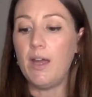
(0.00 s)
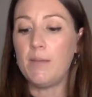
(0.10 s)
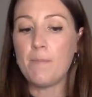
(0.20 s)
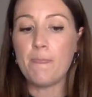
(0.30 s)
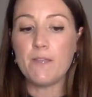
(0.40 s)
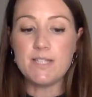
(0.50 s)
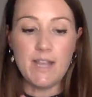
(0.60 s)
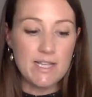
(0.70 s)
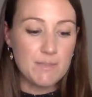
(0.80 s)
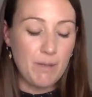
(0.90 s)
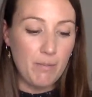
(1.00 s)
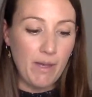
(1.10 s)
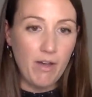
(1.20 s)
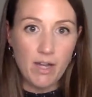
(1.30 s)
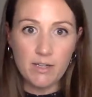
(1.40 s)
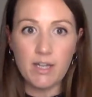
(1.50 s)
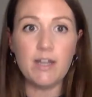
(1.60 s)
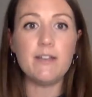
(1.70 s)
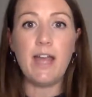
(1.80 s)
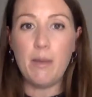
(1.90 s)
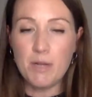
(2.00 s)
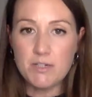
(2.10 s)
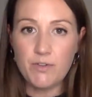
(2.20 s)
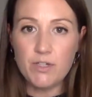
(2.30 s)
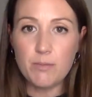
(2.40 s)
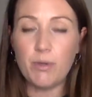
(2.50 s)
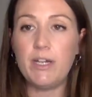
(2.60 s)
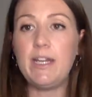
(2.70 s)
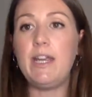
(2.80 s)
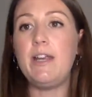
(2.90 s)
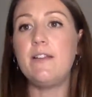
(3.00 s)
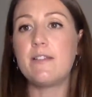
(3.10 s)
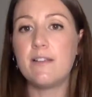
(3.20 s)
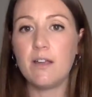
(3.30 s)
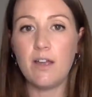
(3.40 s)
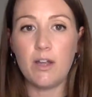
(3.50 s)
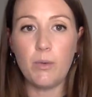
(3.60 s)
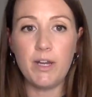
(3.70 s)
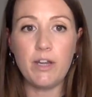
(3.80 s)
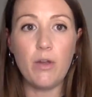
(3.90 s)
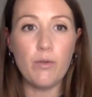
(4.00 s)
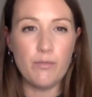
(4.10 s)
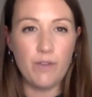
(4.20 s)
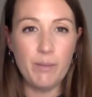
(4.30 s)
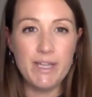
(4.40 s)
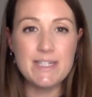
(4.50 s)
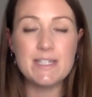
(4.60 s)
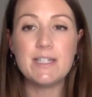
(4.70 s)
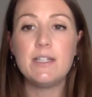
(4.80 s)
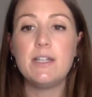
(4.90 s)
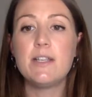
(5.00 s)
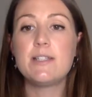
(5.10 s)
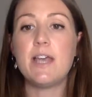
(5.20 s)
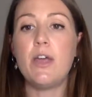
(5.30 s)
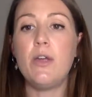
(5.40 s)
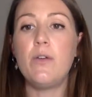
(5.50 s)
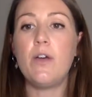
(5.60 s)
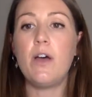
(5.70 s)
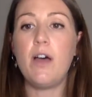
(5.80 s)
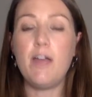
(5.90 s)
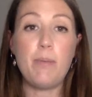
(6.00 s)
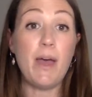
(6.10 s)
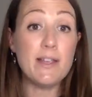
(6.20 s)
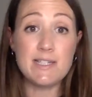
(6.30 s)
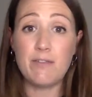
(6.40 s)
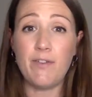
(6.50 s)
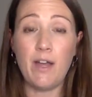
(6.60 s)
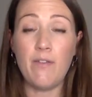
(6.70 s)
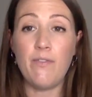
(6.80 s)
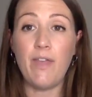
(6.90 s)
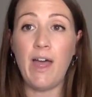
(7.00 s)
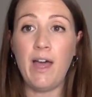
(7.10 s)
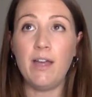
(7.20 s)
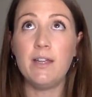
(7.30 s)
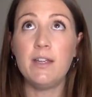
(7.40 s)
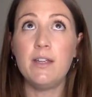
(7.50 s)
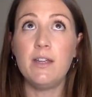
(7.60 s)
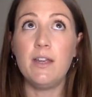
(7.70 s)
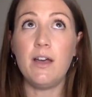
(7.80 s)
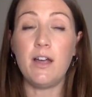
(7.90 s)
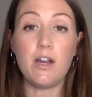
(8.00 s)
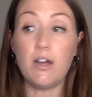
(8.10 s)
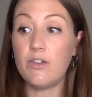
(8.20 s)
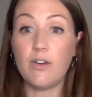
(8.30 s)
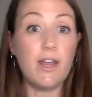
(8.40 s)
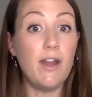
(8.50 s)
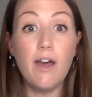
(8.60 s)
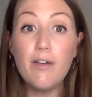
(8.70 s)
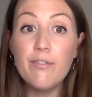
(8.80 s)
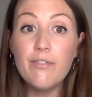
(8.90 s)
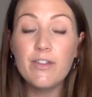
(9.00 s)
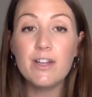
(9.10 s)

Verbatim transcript: Um, so that's a bit about hunger, how much food your body needs. A quick note on fluid. So I personally found that I can't drink enough.